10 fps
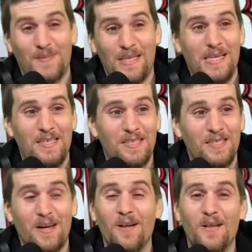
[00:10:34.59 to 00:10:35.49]
He just
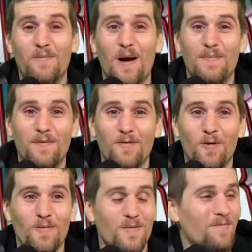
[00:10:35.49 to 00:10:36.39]
totally wiped the
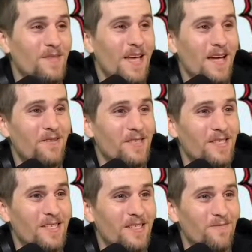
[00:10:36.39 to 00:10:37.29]
floor with him. Thanos is
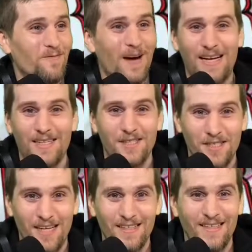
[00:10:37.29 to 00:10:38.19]
just wrecking
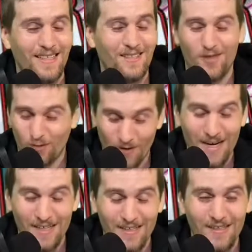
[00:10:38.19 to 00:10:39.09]
shit, and it's great.